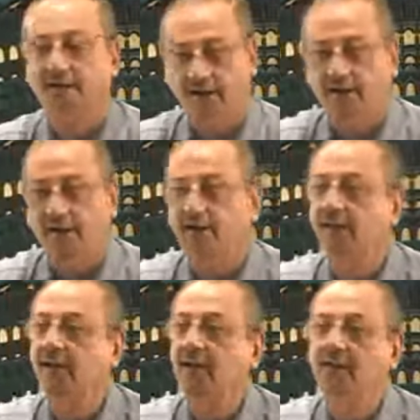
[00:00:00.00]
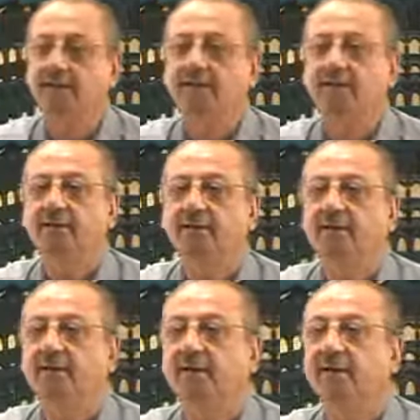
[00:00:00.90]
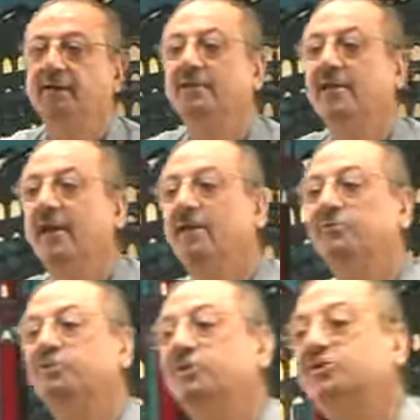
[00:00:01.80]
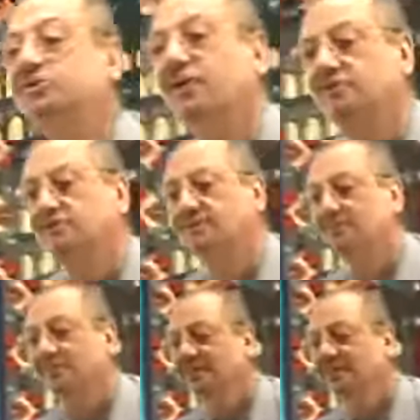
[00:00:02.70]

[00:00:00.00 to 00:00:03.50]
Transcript: kana, they have sisters.